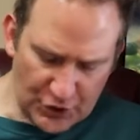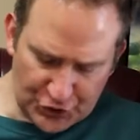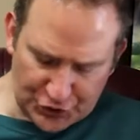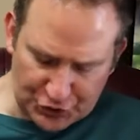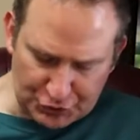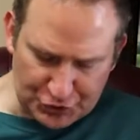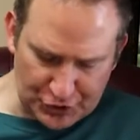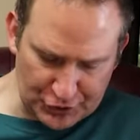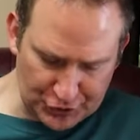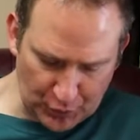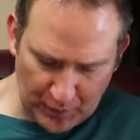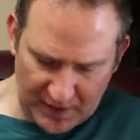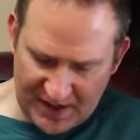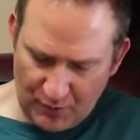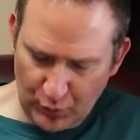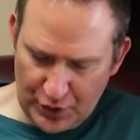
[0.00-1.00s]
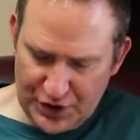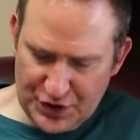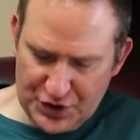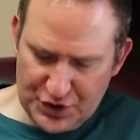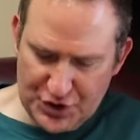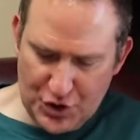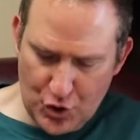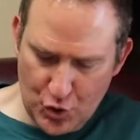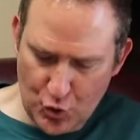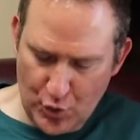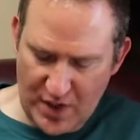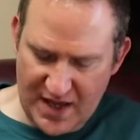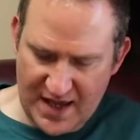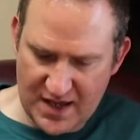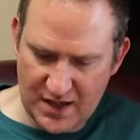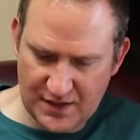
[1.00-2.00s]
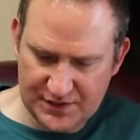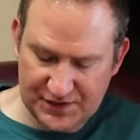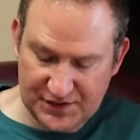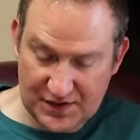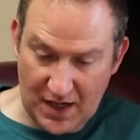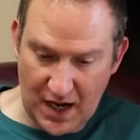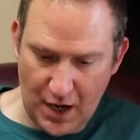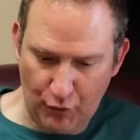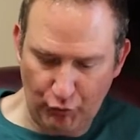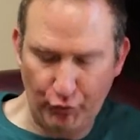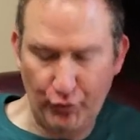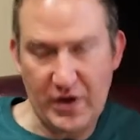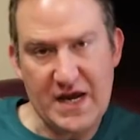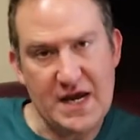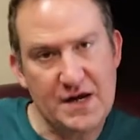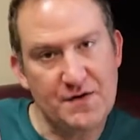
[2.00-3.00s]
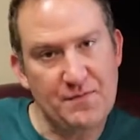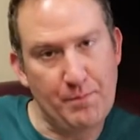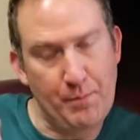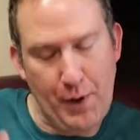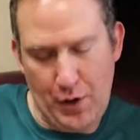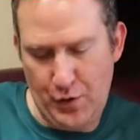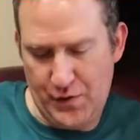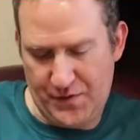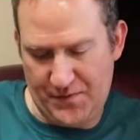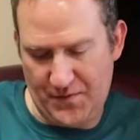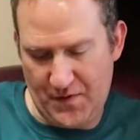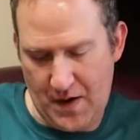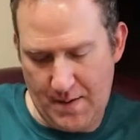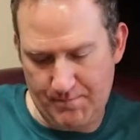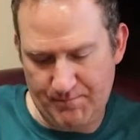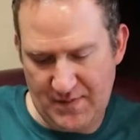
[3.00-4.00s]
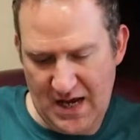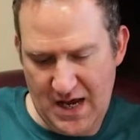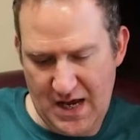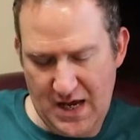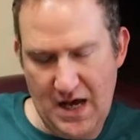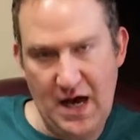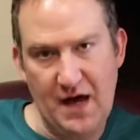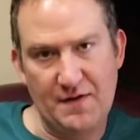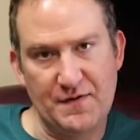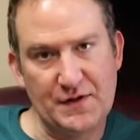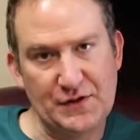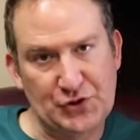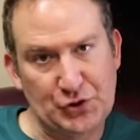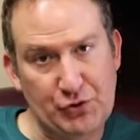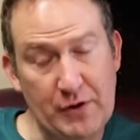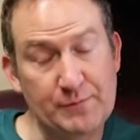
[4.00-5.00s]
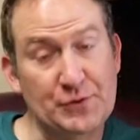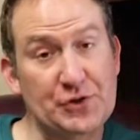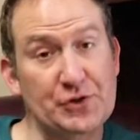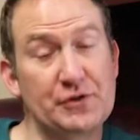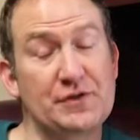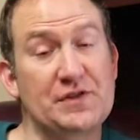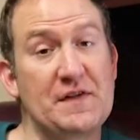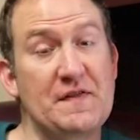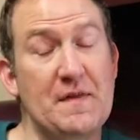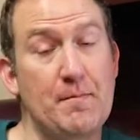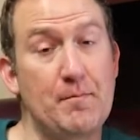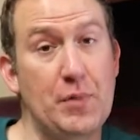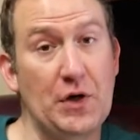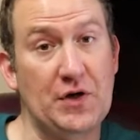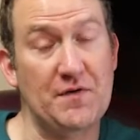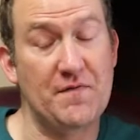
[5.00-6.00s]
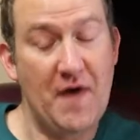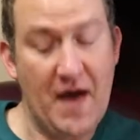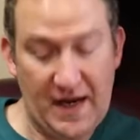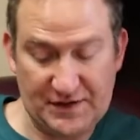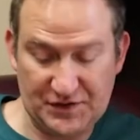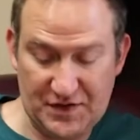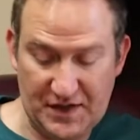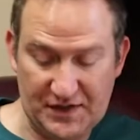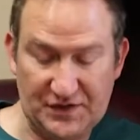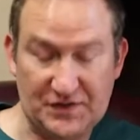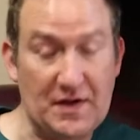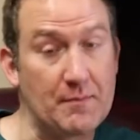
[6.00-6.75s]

So, church, what I wanted to do is read both from the scriptures and the book of Exodus.